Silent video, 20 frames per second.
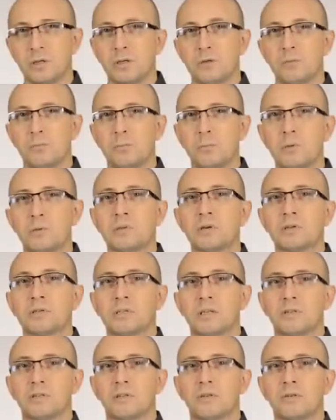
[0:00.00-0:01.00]
to get inside
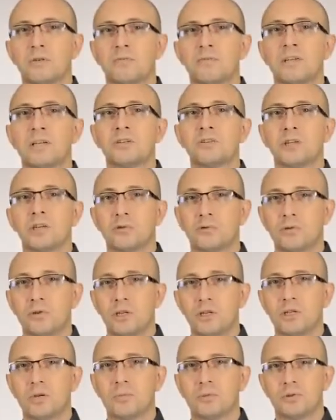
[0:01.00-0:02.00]
the detector
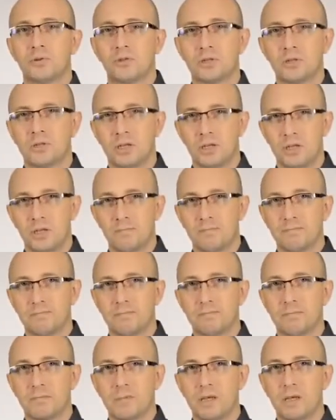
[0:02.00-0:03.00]
imperceptibly.
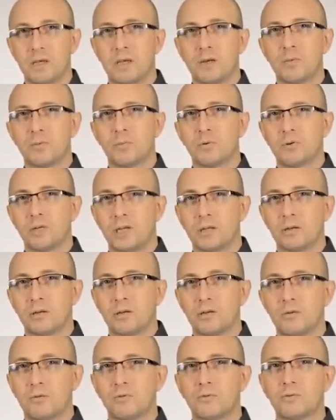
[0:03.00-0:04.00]

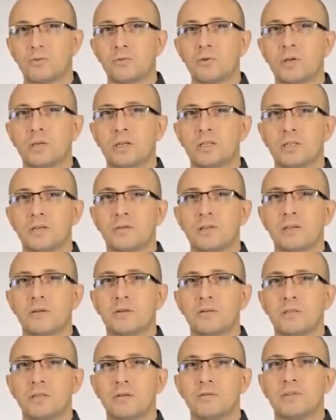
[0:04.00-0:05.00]
Additionally, in detectors
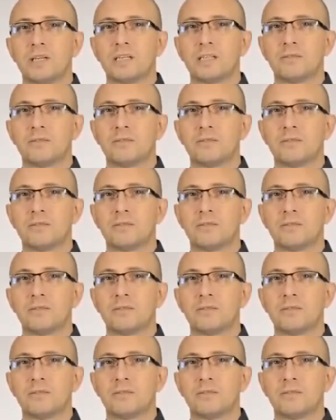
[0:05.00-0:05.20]
containing